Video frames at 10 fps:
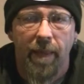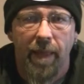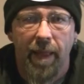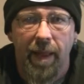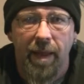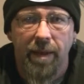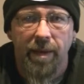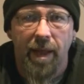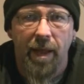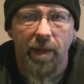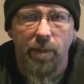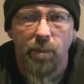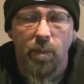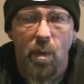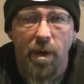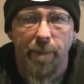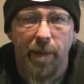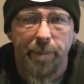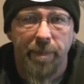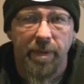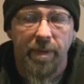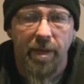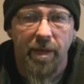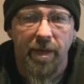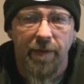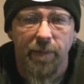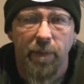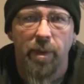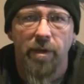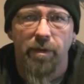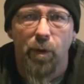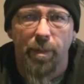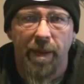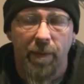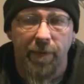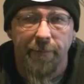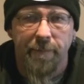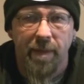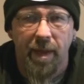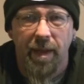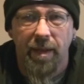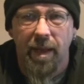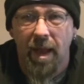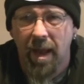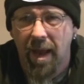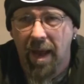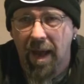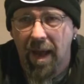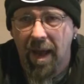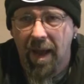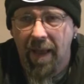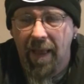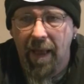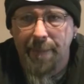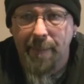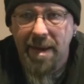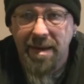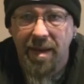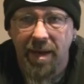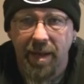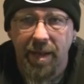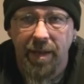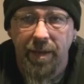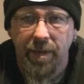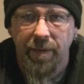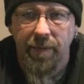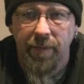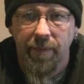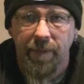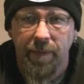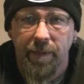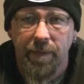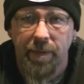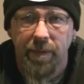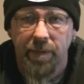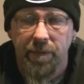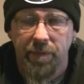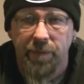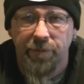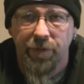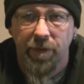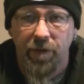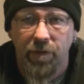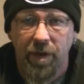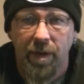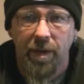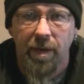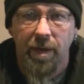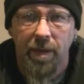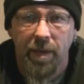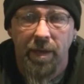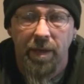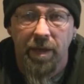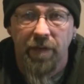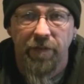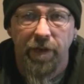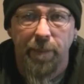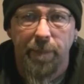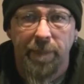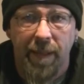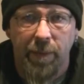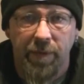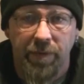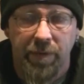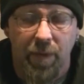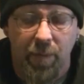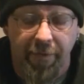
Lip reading: and I woke him up, and we went snow plowing. And I might cut in some footage here of him plowing snow.